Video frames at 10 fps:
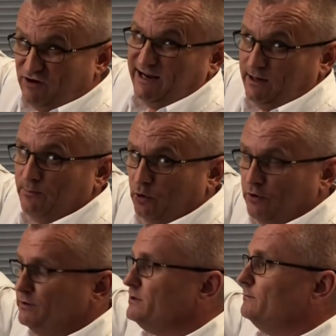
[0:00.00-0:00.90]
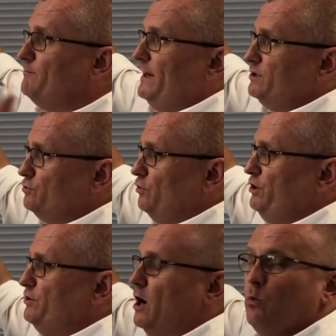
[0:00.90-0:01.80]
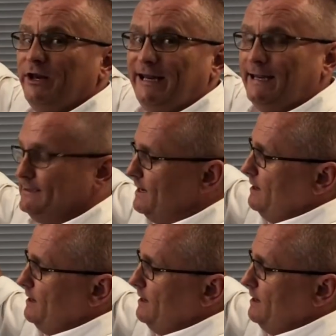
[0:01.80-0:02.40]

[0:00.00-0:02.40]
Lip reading: really important. Make sure you know what it is